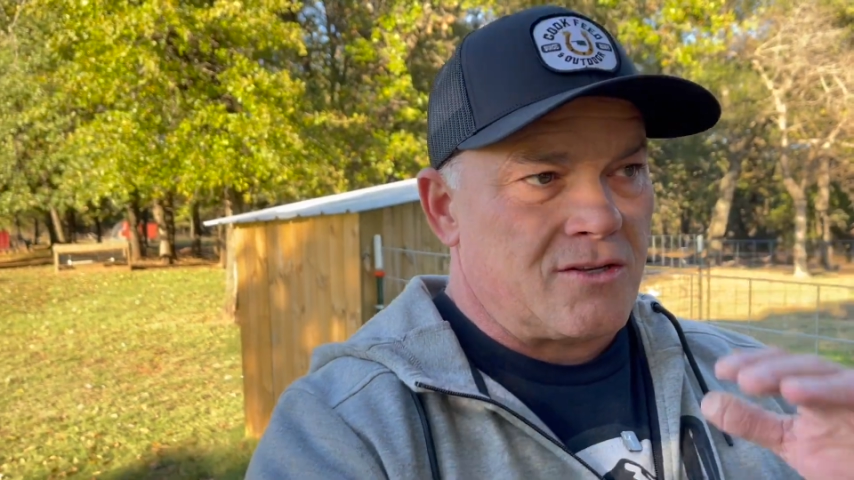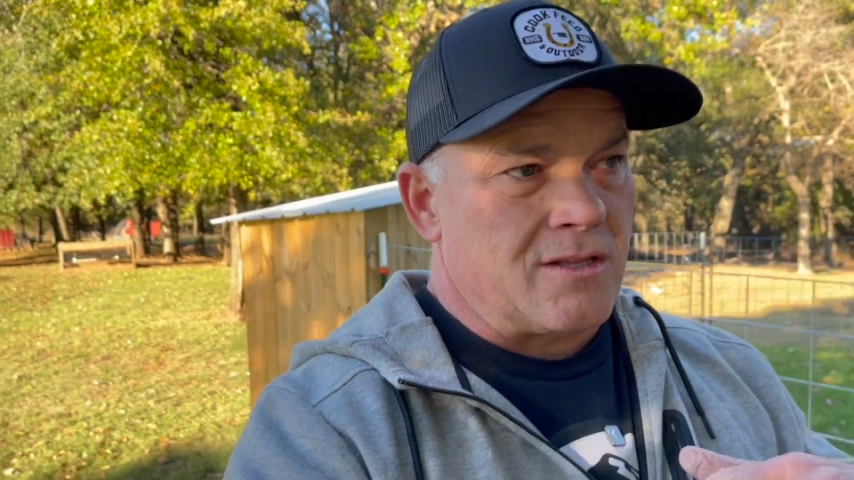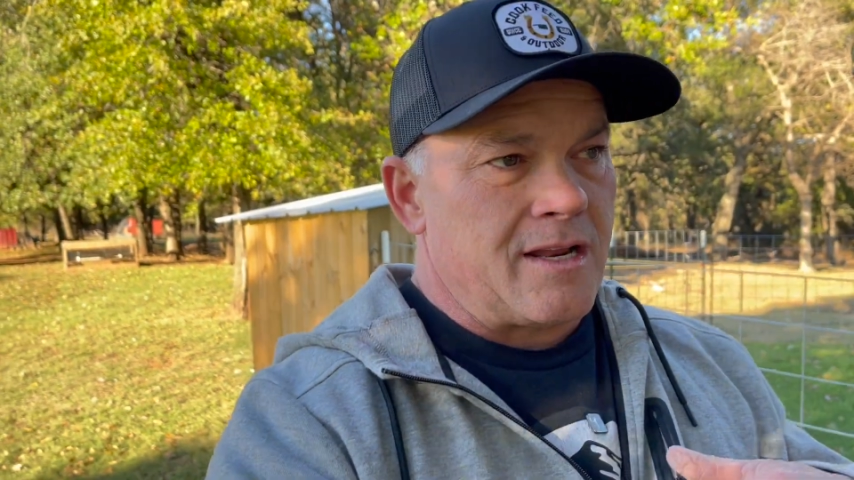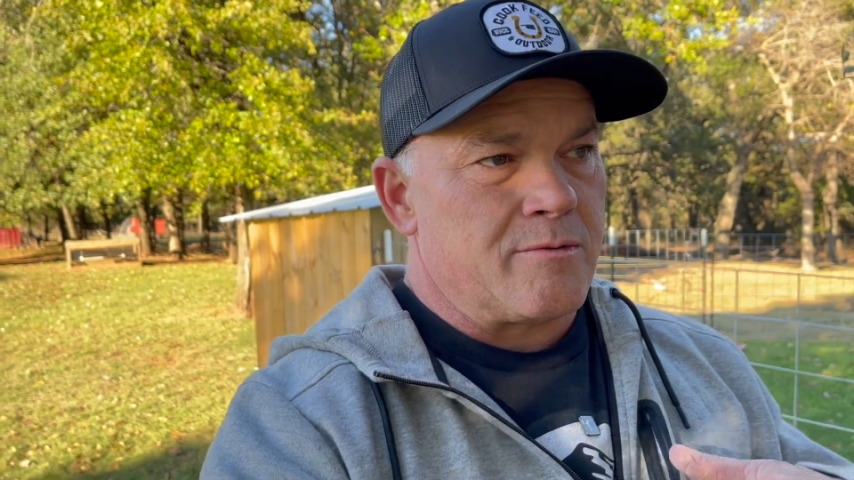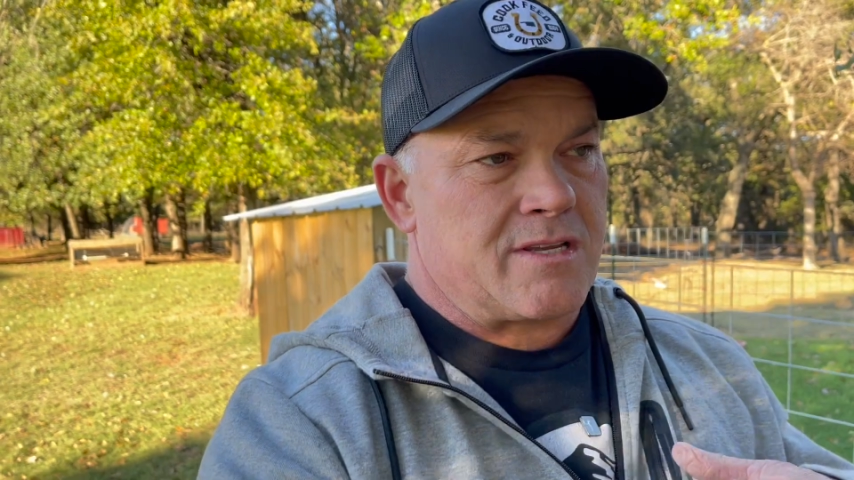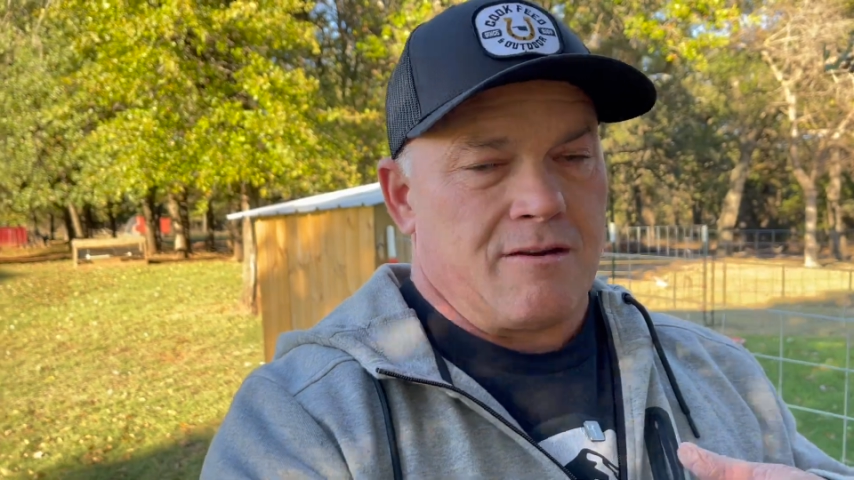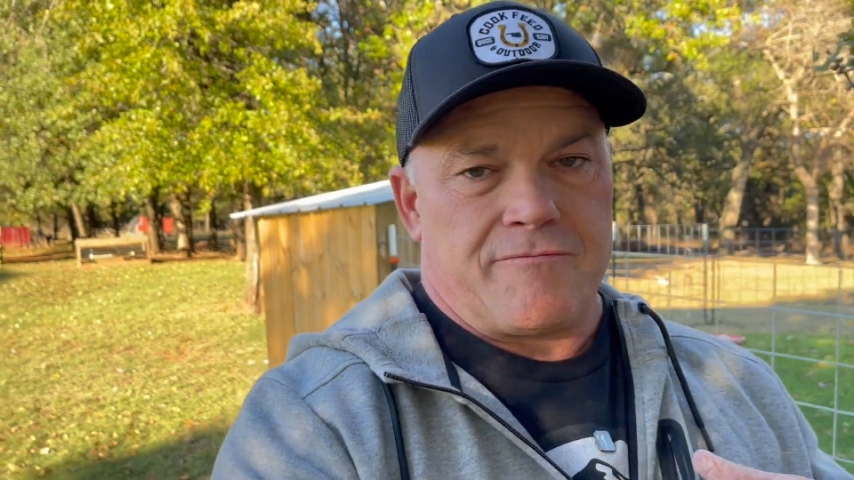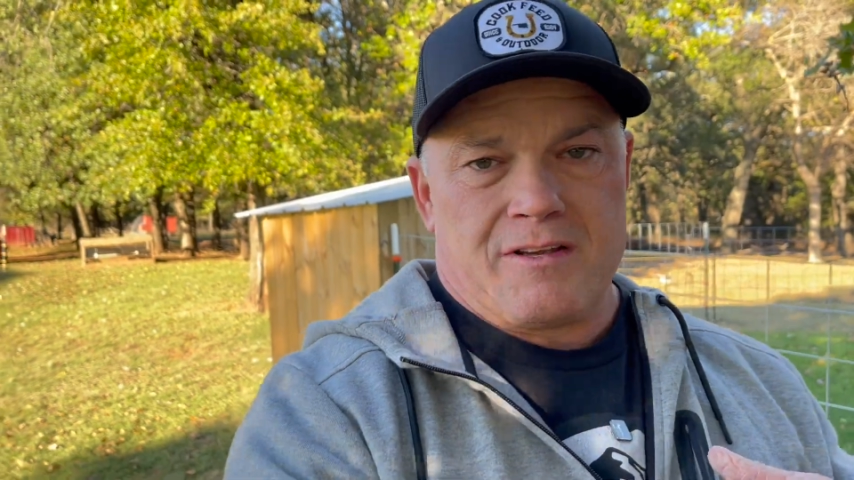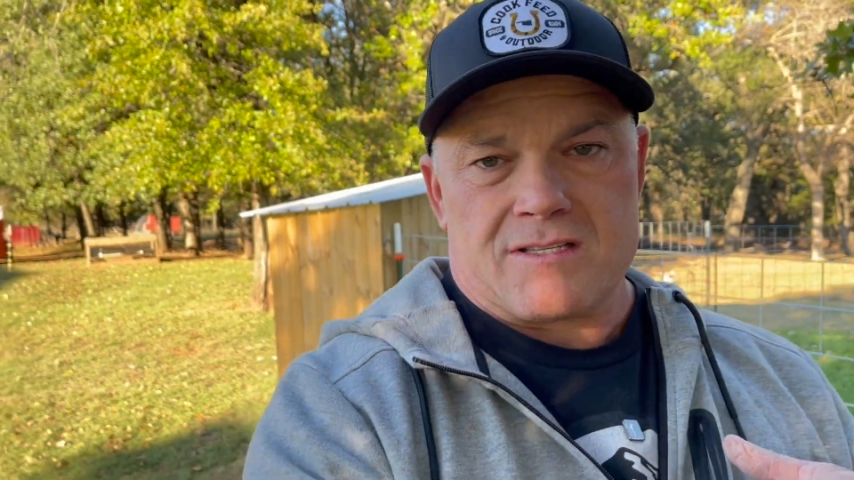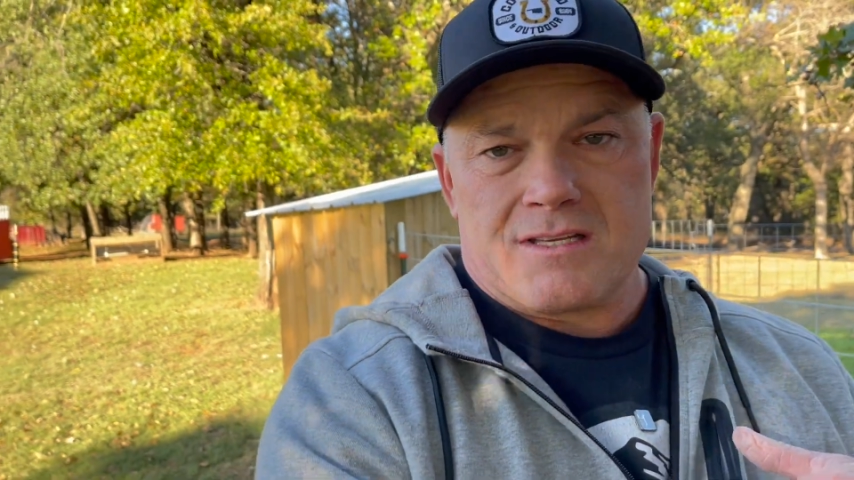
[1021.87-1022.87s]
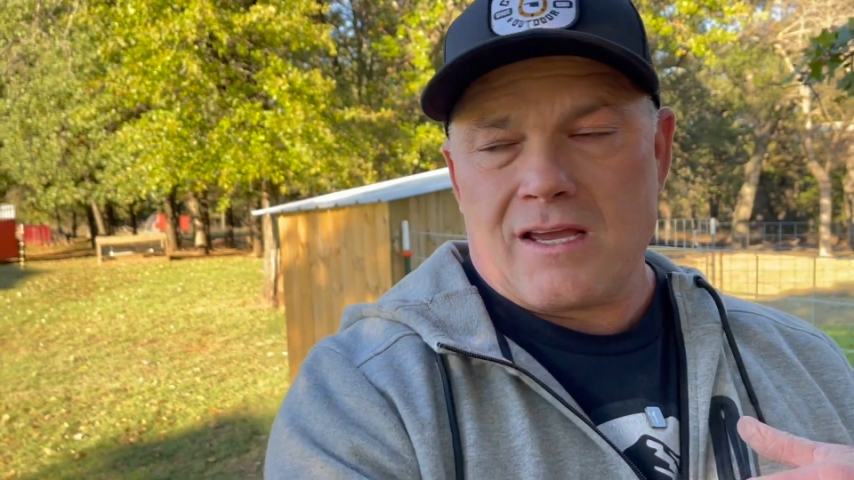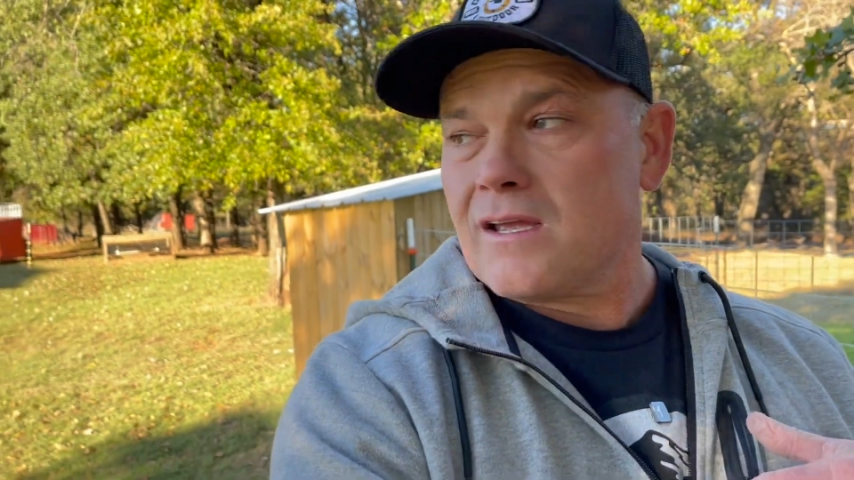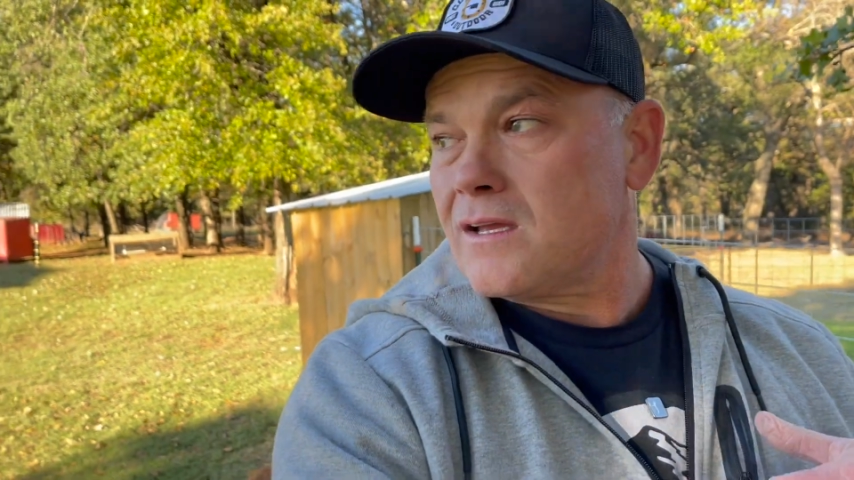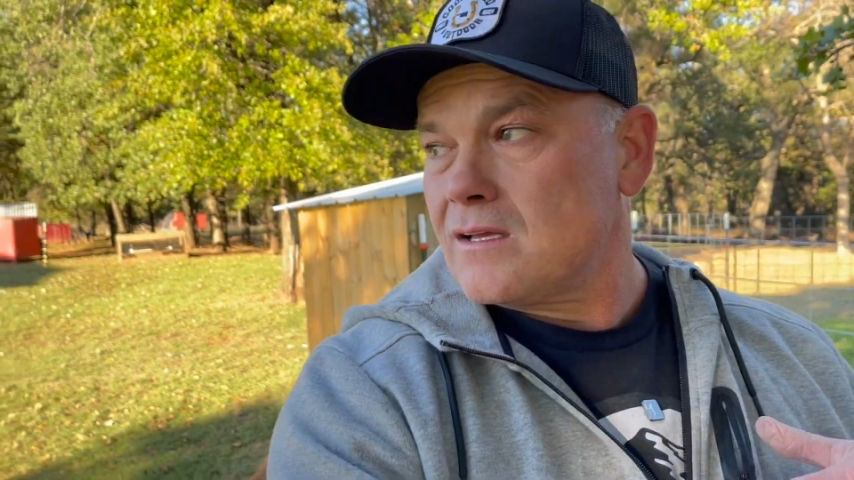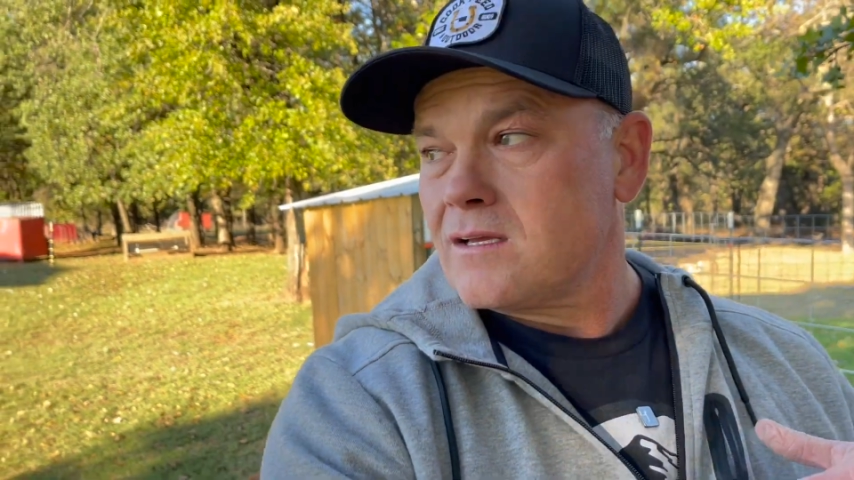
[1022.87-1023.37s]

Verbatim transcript: Yelena was getting fixed today.